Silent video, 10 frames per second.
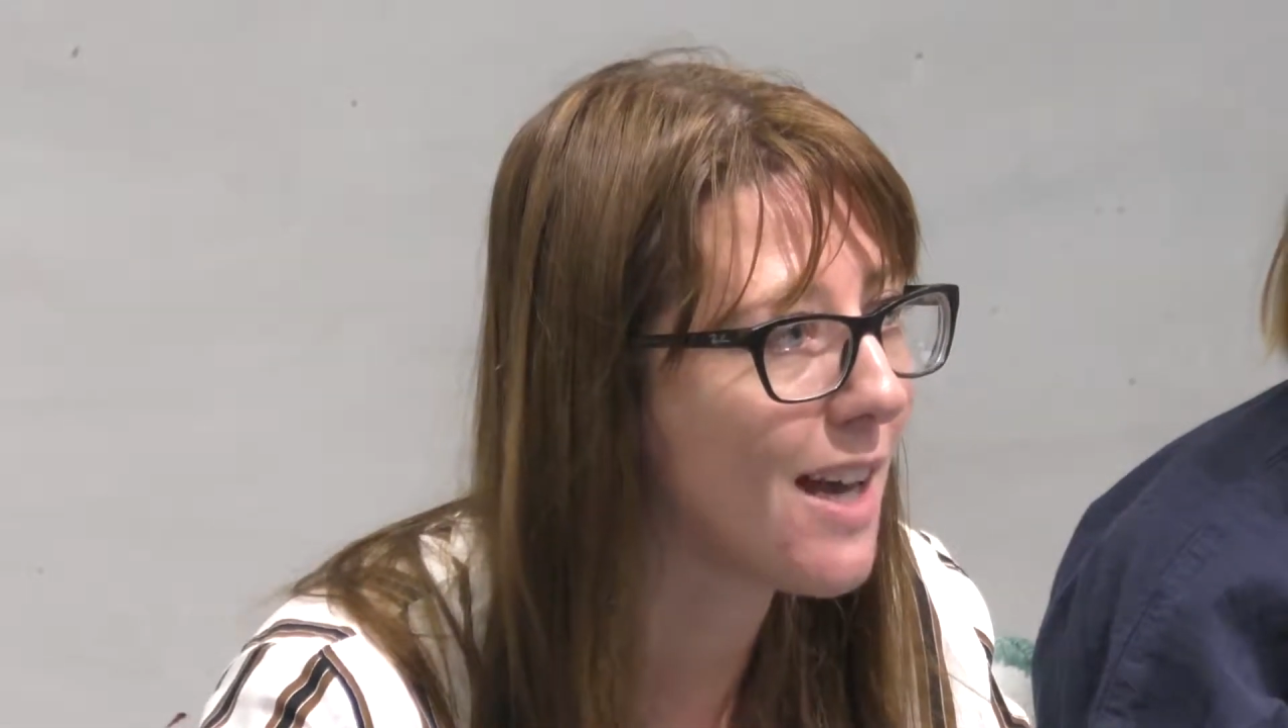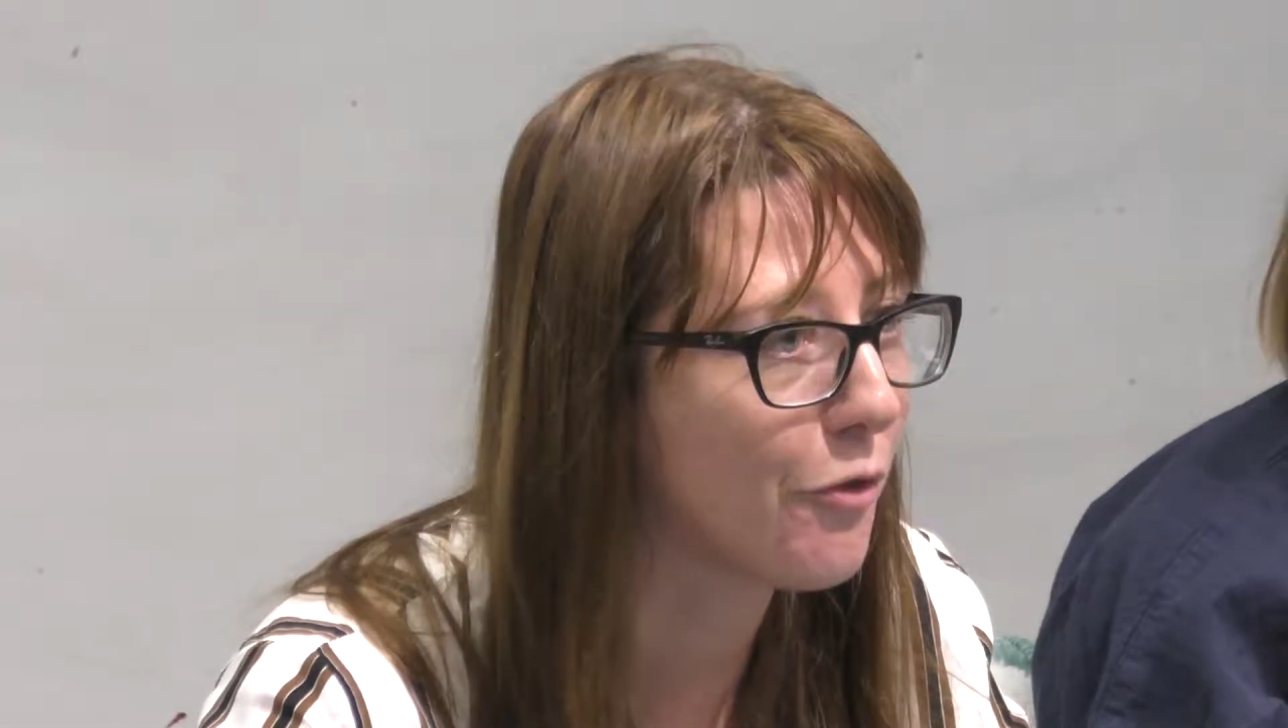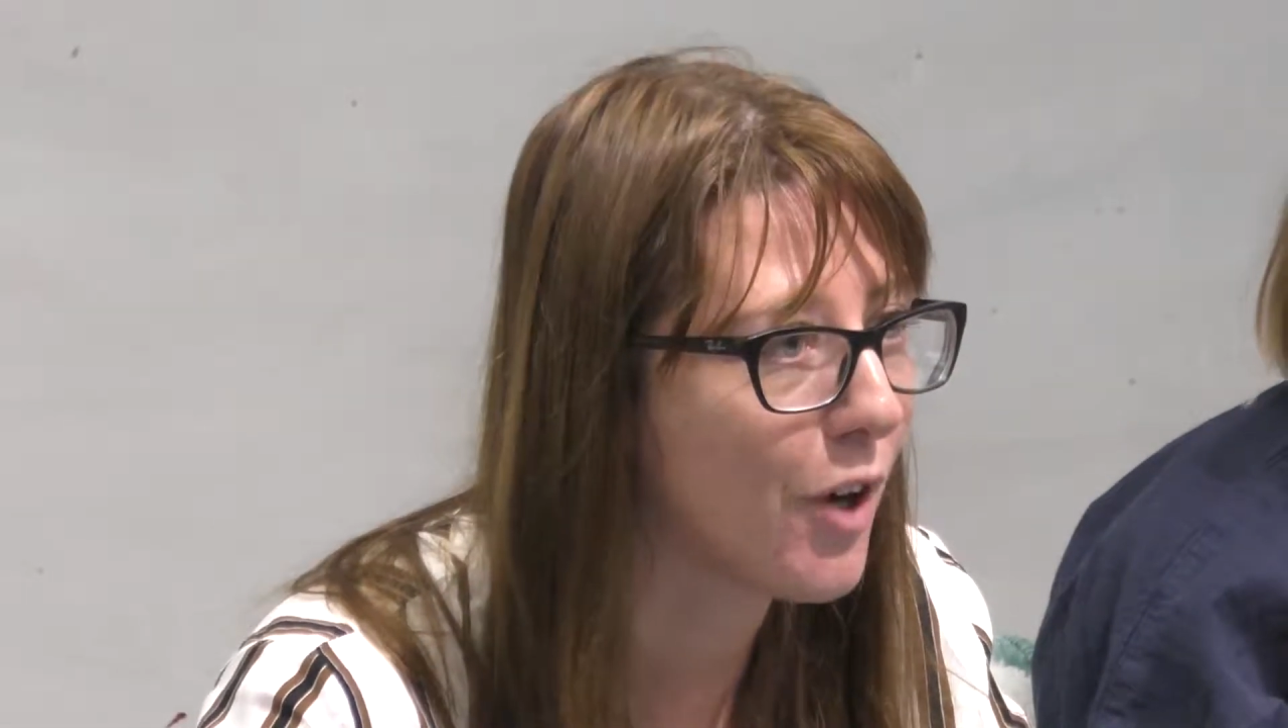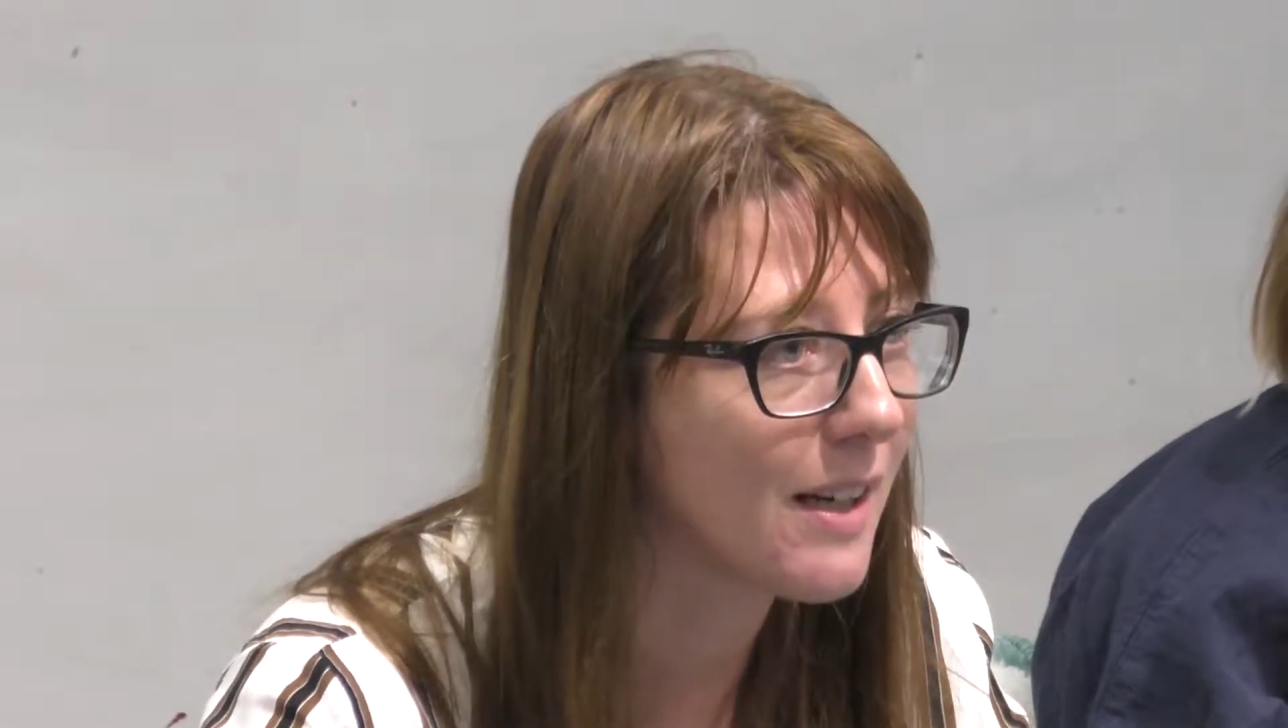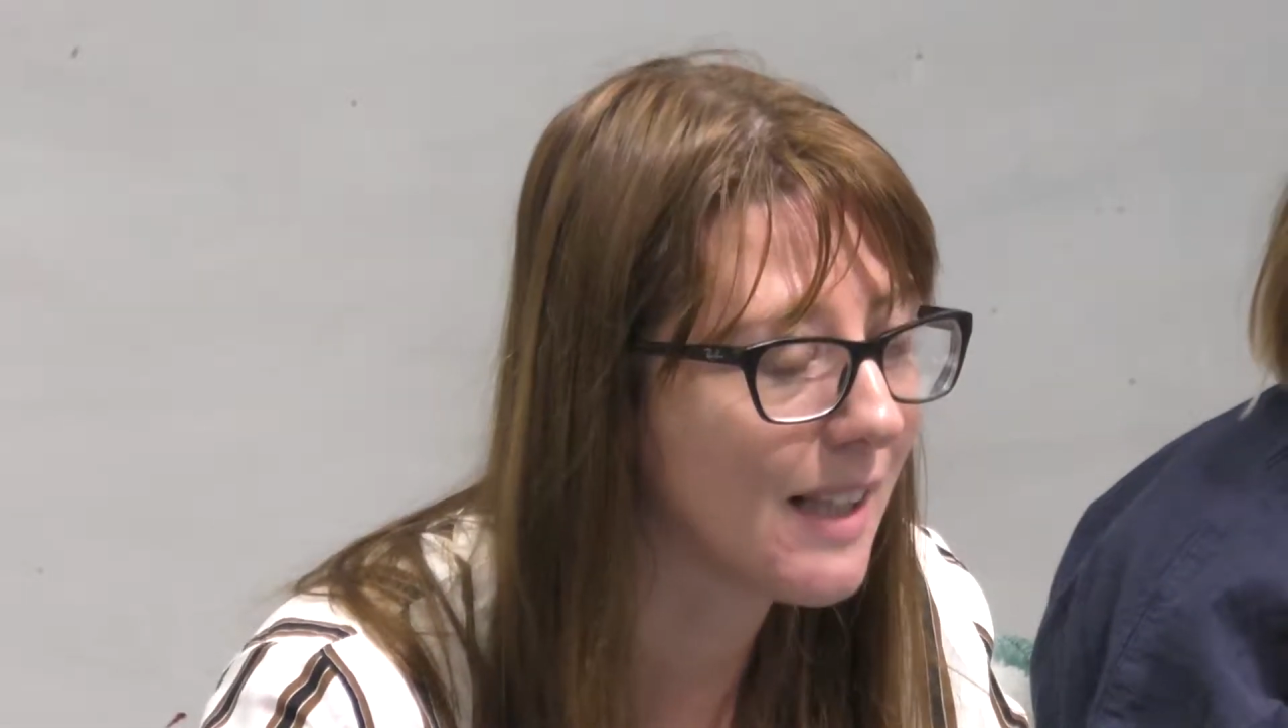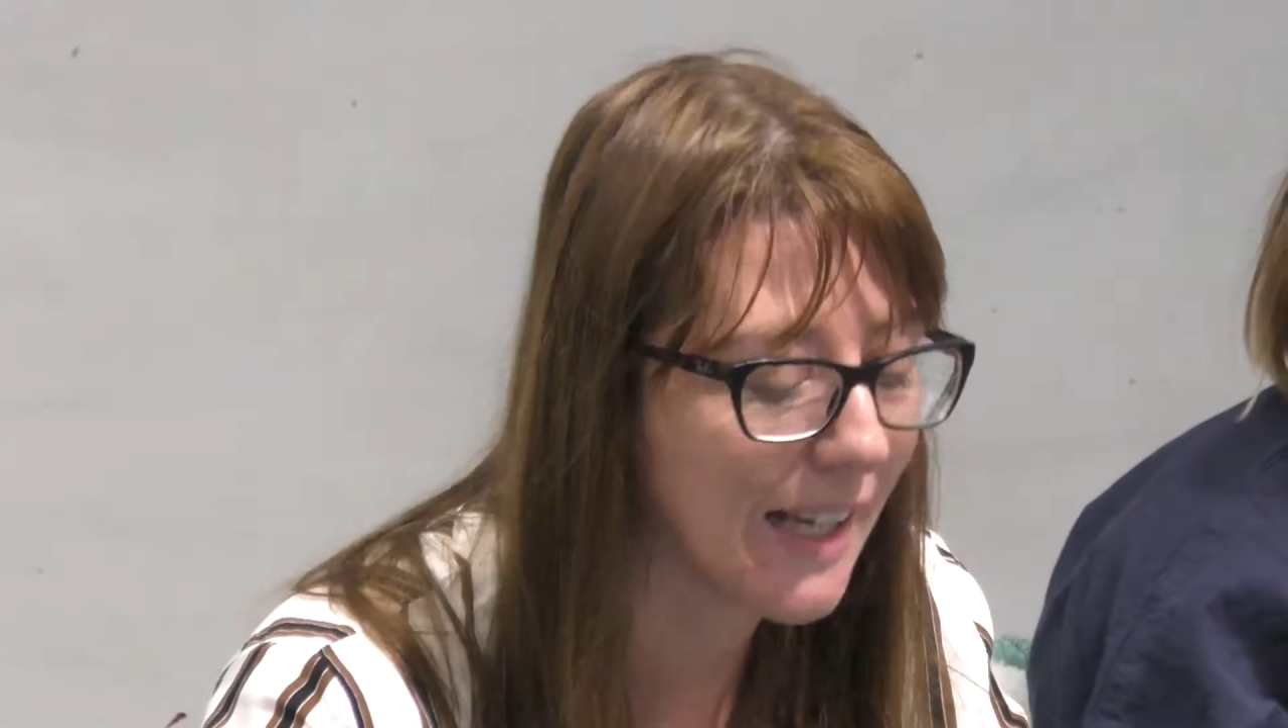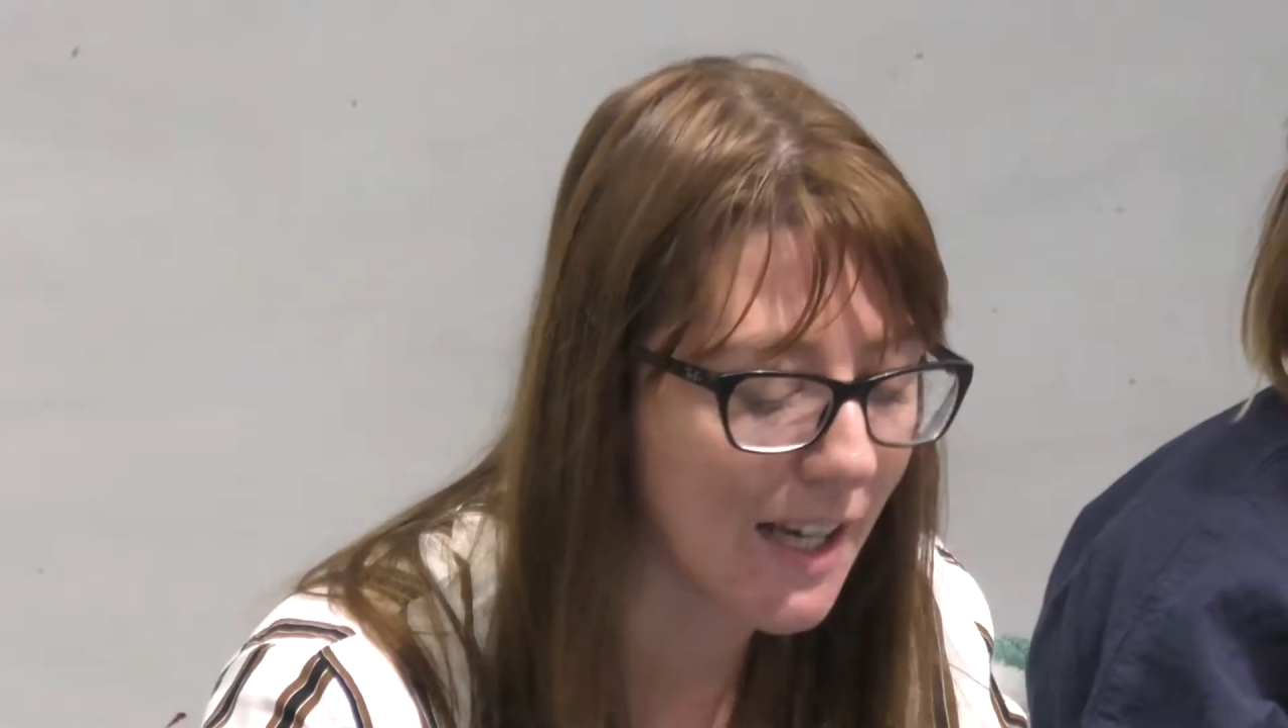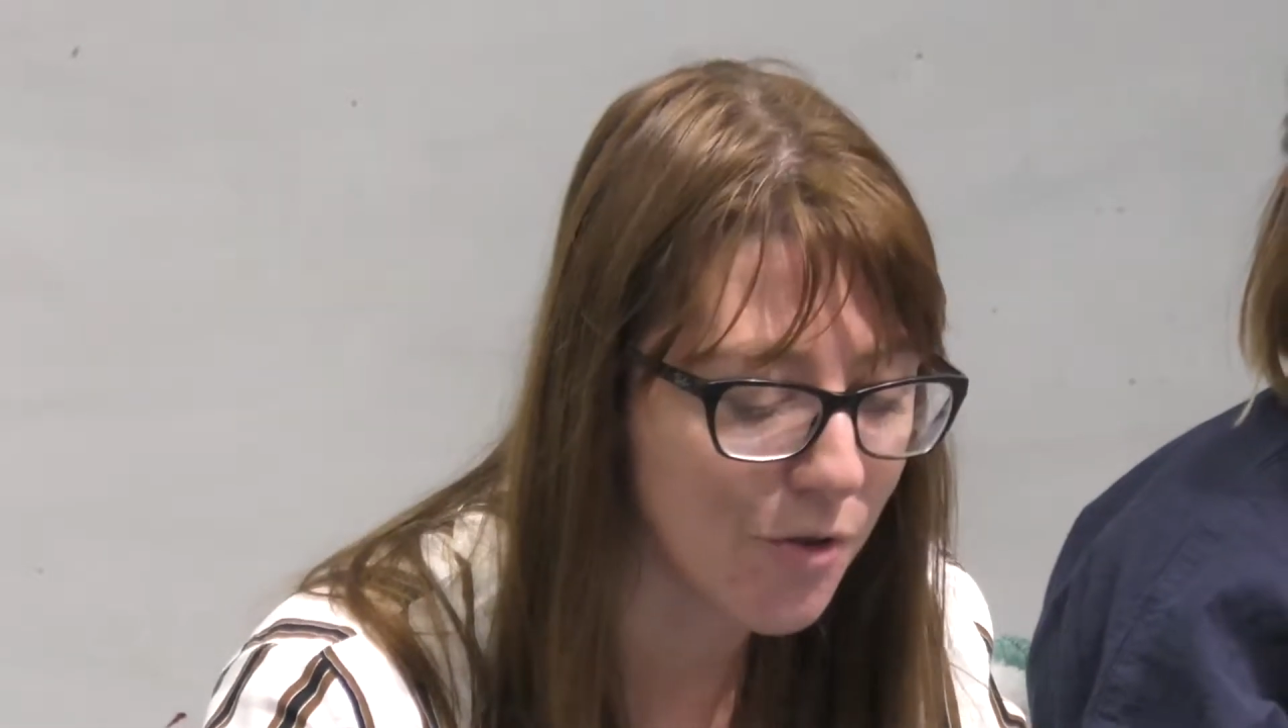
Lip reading: are frankly